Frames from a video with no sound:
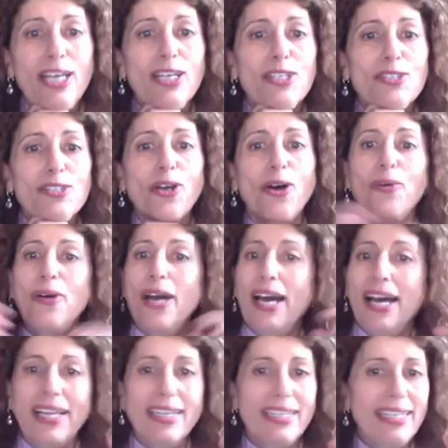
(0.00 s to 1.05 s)
So
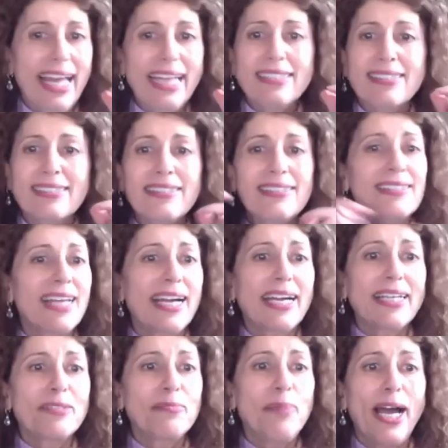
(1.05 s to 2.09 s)
let's
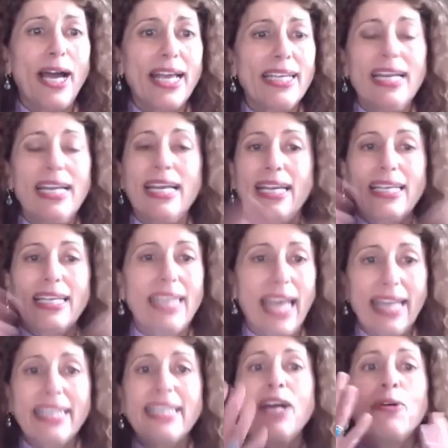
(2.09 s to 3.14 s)
start by
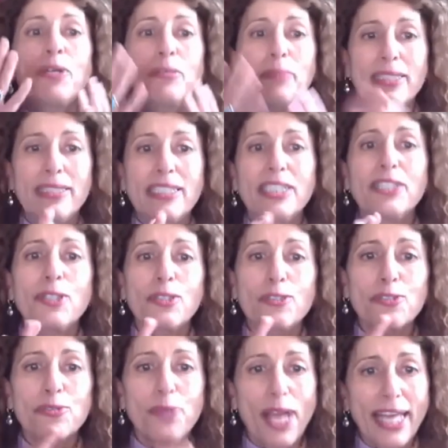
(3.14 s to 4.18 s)
getting our
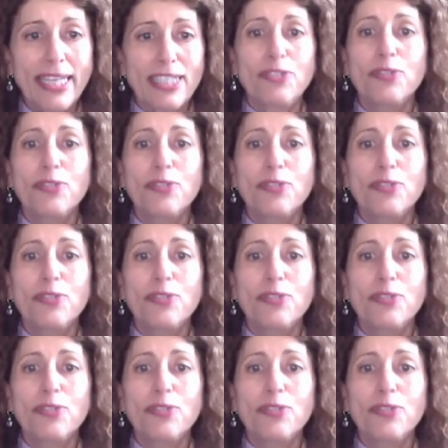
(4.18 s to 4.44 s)
materials ready.